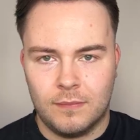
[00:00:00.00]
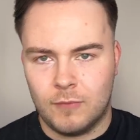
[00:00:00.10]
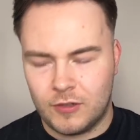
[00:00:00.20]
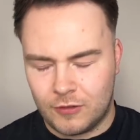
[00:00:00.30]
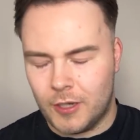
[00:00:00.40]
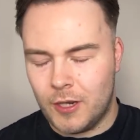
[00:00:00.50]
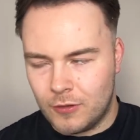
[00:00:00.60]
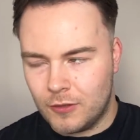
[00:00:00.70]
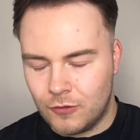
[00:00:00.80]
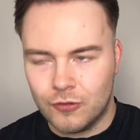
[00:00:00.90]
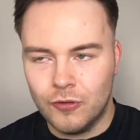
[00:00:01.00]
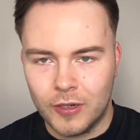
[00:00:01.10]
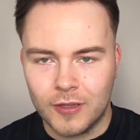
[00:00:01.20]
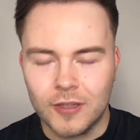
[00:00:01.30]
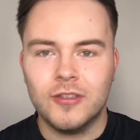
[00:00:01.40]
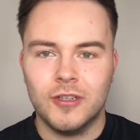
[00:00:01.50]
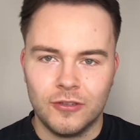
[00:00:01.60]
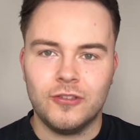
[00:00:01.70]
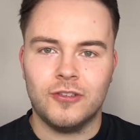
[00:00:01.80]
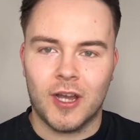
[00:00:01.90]
which I know they do call it the
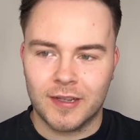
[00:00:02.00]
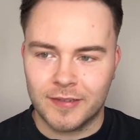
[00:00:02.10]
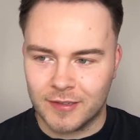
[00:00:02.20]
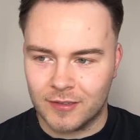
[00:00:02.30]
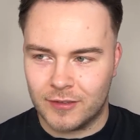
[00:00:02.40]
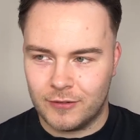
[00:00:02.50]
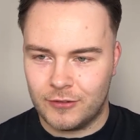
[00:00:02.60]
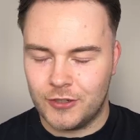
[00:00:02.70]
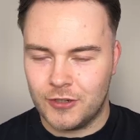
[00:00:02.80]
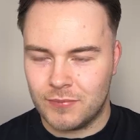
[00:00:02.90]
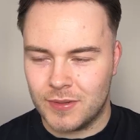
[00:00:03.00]
solutions architect associate,